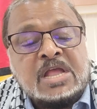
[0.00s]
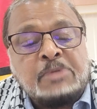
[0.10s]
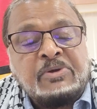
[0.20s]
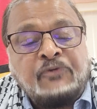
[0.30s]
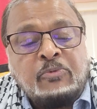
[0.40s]

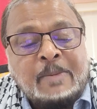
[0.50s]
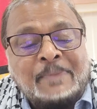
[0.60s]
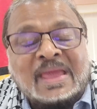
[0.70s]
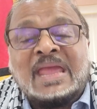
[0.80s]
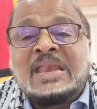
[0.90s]
Before we
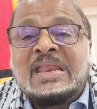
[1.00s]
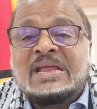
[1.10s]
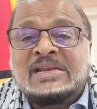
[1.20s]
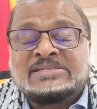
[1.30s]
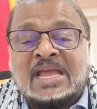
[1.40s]
begin
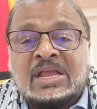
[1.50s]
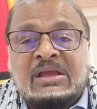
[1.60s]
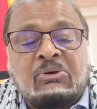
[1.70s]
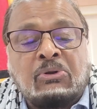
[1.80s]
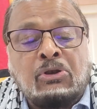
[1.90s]
the
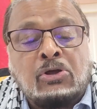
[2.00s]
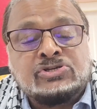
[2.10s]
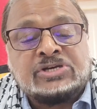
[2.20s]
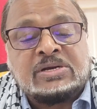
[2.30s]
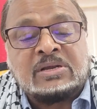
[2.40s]

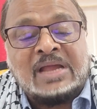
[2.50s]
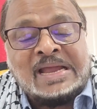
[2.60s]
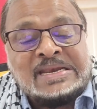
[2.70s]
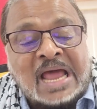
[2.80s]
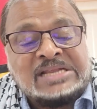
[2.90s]
psychological
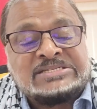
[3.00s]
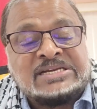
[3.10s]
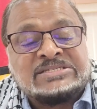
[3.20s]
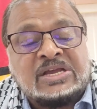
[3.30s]
analysis,